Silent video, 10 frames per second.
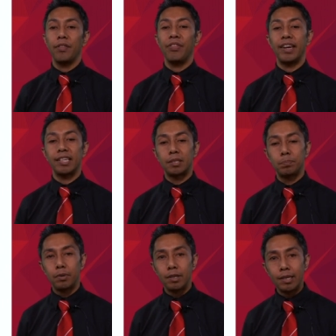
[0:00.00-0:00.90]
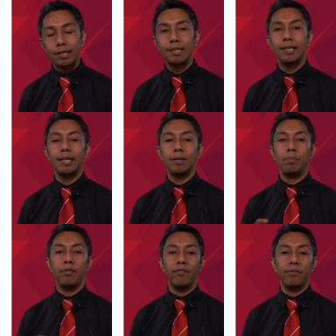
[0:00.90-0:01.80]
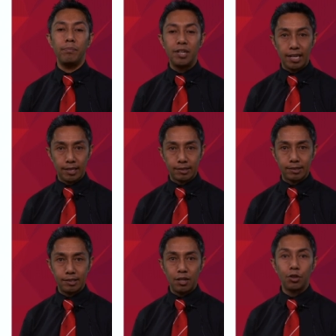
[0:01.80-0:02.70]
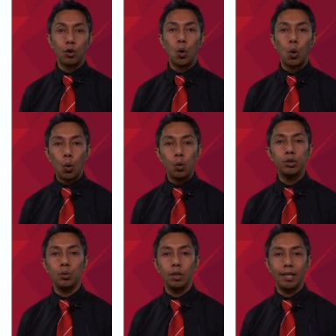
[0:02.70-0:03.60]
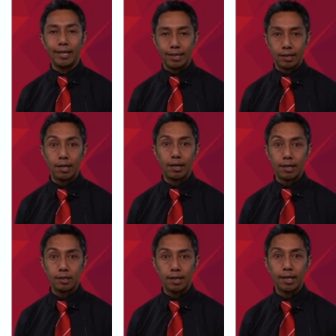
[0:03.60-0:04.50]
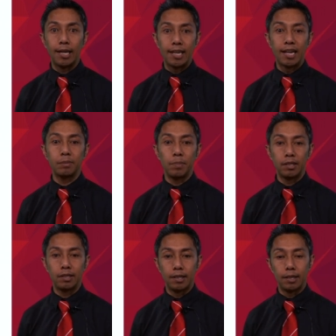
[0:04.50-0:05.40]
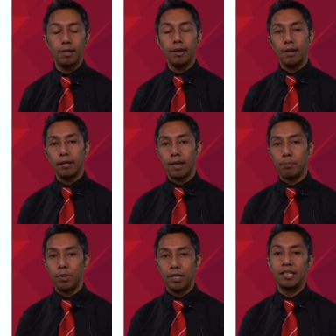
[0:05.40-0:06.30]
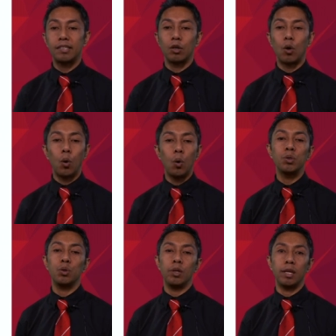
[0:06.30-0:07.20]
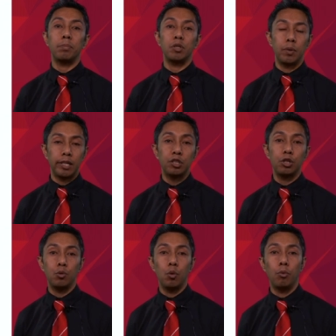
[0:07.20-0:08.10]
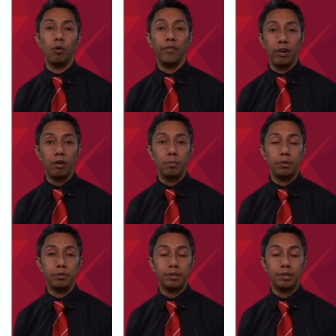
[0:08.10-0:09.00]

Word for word: that explicitly predicts the causal link, and that's the key aspect here that predicts the causal link between two or more variables.